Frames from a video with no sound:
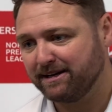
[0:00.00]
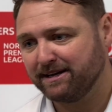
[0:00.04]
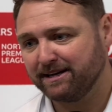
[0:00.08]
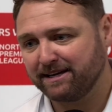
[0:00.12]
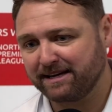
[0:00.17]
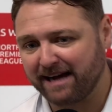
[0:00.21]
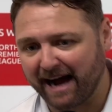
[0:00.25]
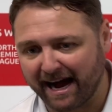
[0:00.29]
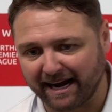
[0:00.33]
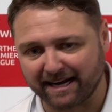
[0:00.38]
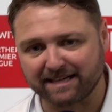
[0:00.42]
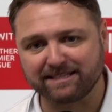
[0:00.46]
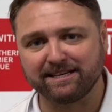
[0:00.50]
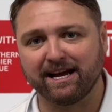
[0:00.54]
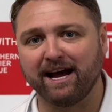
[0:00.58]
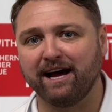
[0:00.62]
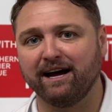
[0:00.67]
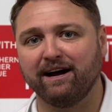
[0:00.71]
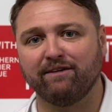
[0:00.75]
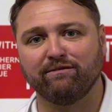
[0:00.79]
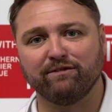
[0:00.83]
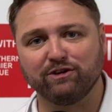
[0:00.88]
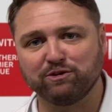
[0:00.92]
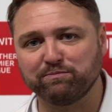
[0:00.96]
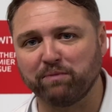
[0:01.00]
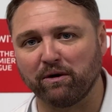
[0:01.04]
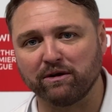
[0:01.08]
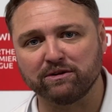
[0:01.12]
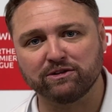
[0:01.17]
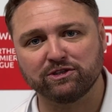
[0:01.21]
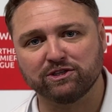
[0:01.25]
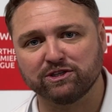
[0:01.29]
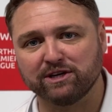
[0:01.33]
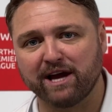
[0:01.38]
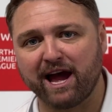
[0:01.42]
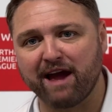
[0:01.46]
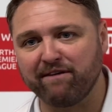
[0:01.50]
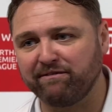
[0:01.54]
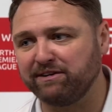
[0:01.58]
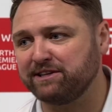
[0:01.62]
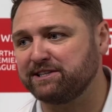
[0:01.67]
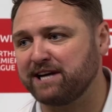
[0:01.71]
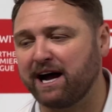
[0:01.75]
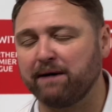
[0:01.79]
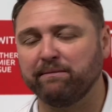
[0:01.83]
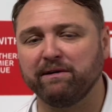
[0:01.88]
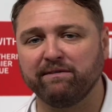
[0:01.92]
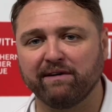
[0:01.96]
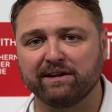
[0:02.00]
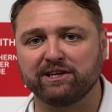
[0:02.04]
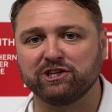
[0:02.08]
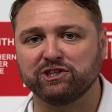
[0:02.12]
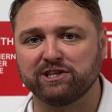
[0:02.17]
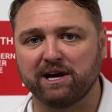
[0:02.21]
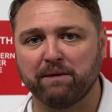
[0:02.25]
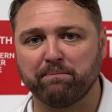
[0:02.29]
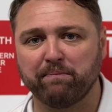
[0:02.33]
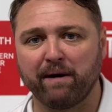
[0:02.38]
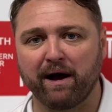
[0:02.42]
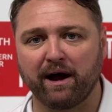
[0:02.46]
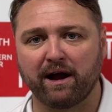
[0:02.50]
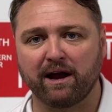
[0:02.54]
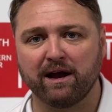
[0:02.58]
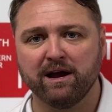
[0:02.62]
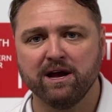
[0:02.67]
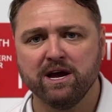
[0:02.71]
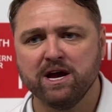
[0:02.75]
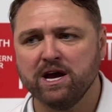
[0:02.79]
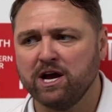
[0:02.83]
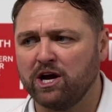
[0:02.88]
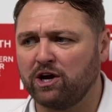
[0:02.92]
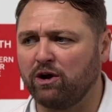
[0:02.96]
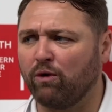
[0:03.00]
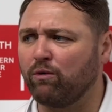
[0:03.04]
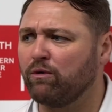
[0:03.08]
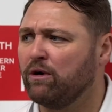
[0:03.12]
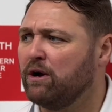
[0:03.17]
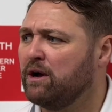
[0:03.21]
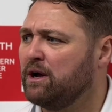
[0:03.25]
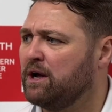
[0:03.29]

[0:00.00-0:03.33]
character and response. Every time they've had a setback, you know,